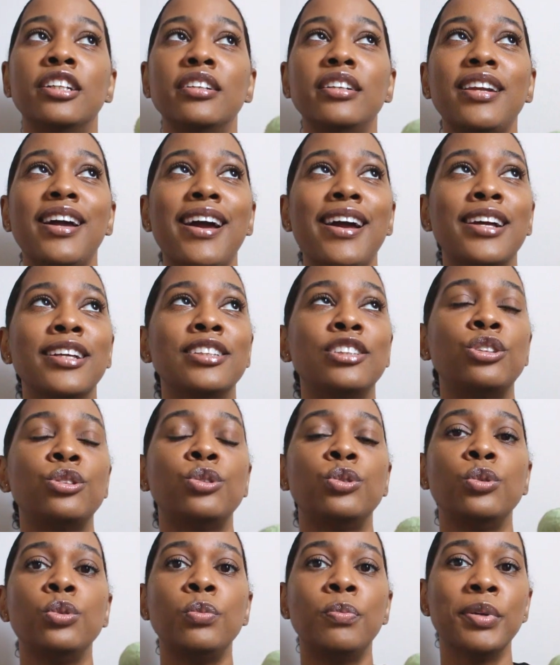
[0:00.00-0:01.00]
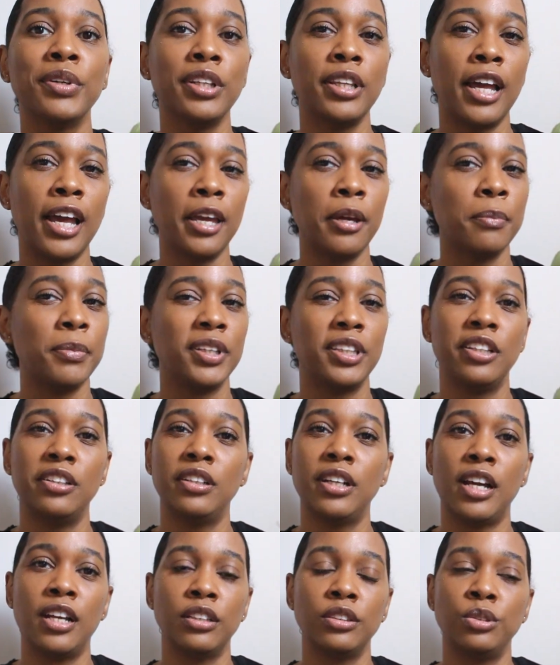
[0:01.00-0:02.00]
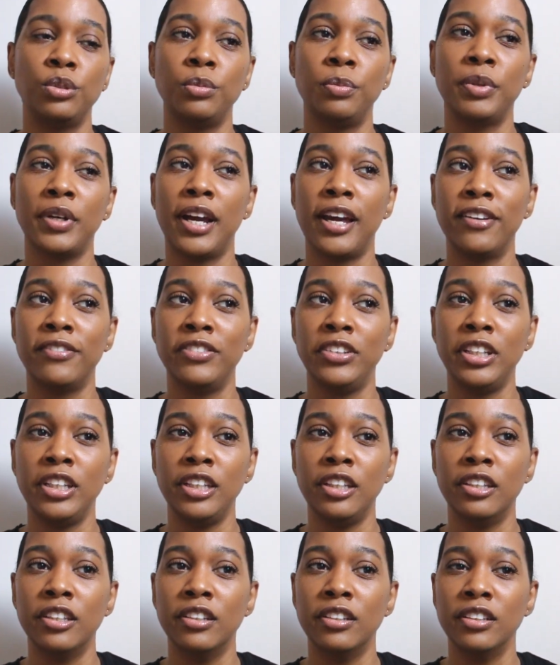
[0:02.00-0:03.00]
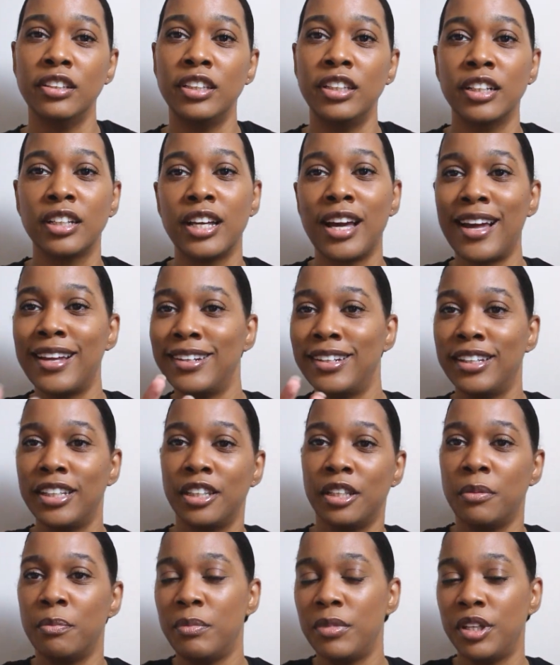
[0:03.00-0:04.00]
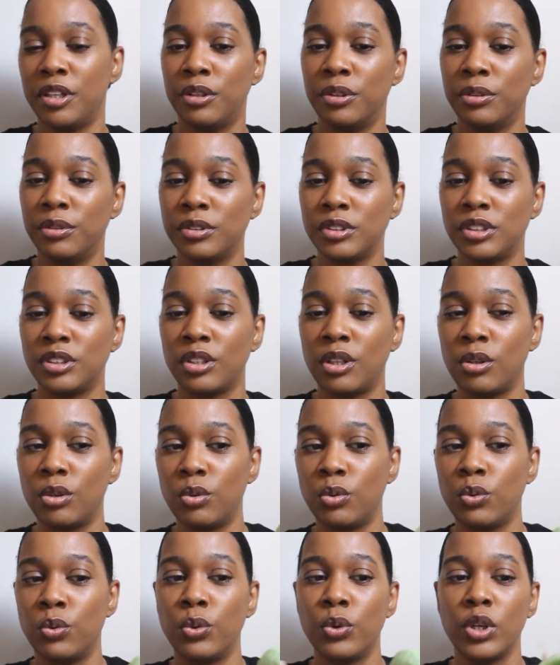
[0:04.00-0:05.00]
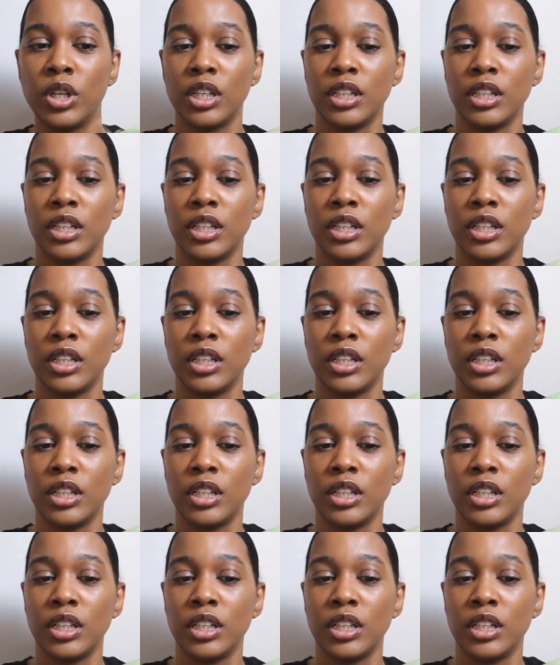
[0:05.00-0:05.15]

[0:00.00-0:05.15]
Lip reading: not super light, but they're not super heavy either. They're kind of in the middle, so